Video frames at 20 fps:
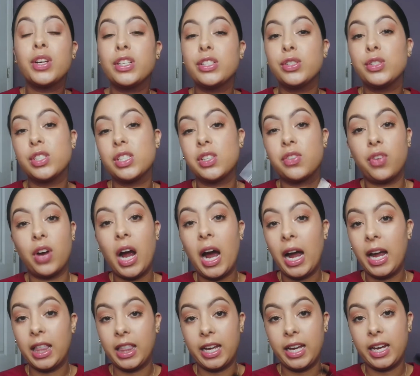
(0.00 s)
you can use this for
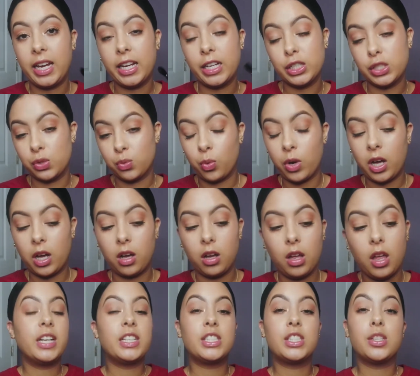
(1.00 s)
highlighting as
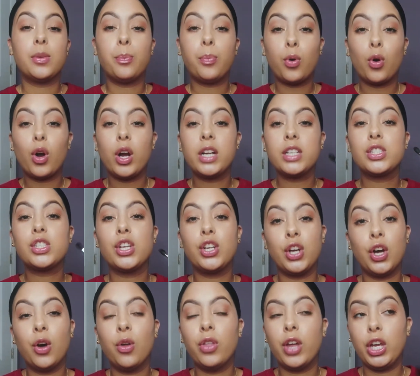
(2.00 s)
well. It's important to
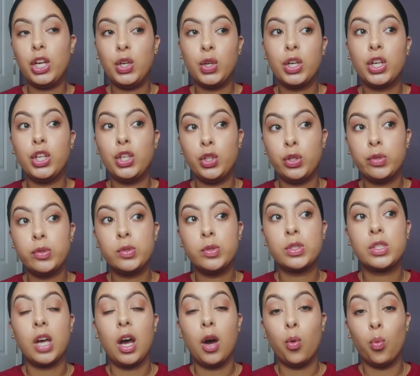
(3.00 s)
know that you can
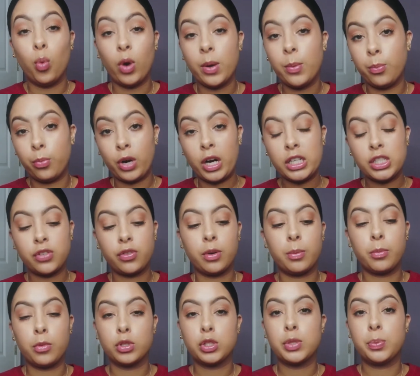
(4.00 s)
use one brush for
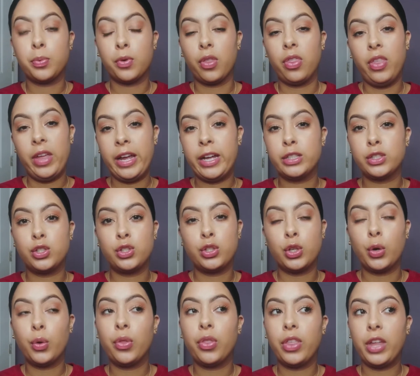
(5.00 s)
multiple things.
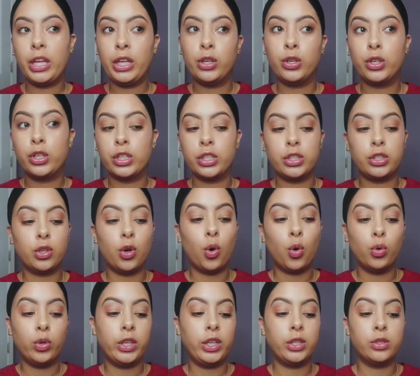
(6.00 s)
Don't think you can
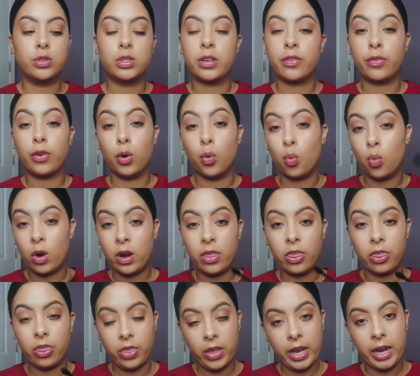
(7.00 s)
only use it for
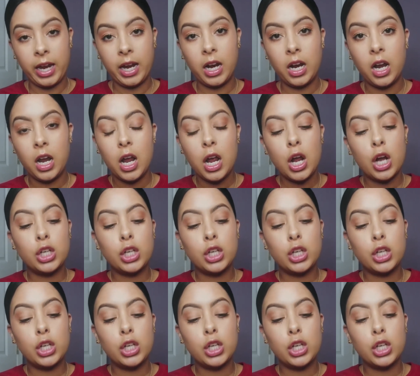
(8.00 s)
one thing.